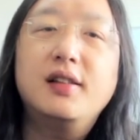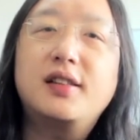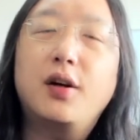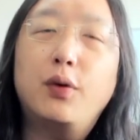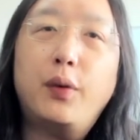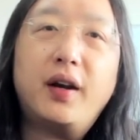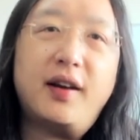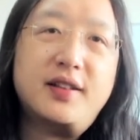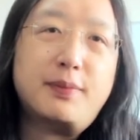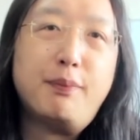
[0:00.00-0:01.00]
So
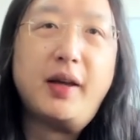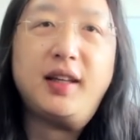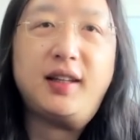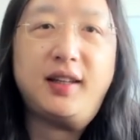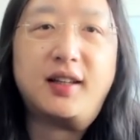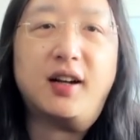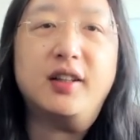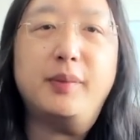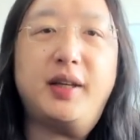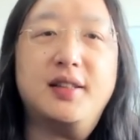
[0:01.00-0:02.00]
whereas many
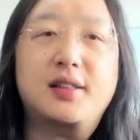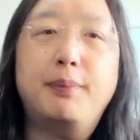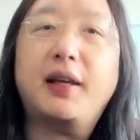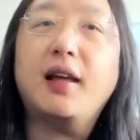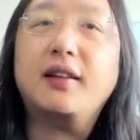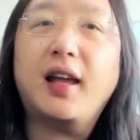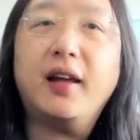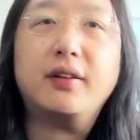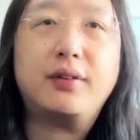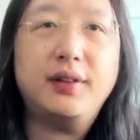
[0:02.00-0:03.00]
economies began
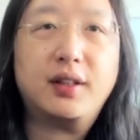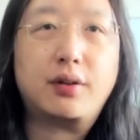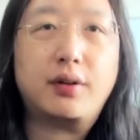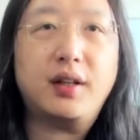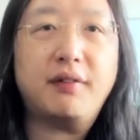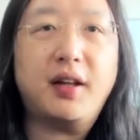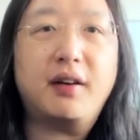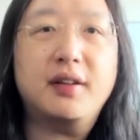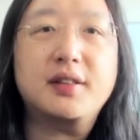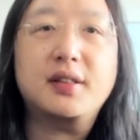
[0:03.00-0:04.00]
countering the
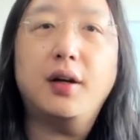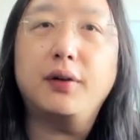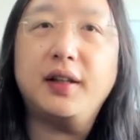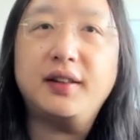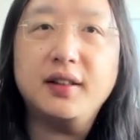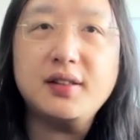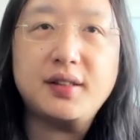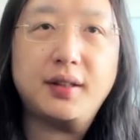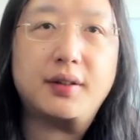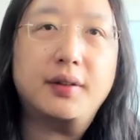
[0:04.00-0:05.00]
coronavirus only
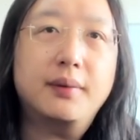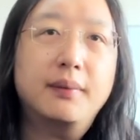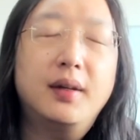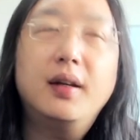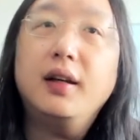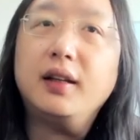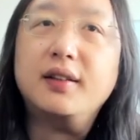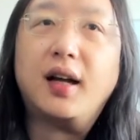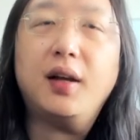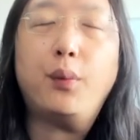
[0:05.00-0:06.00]
this year, in
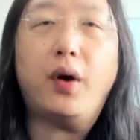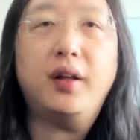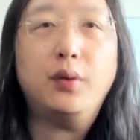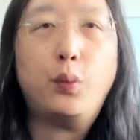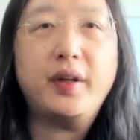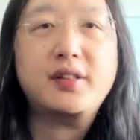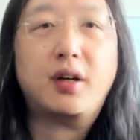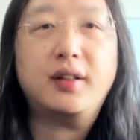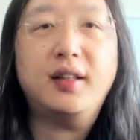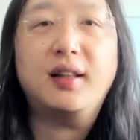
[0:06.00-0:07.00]
Taiwan, we
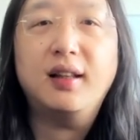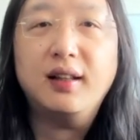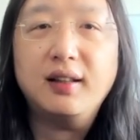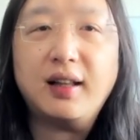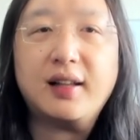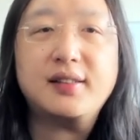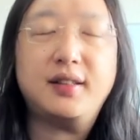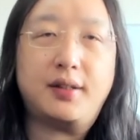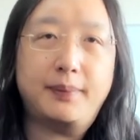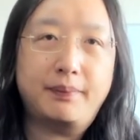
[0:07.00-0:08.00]
started last
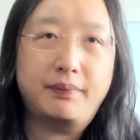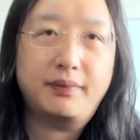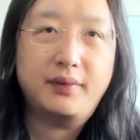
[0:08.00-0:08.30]
year.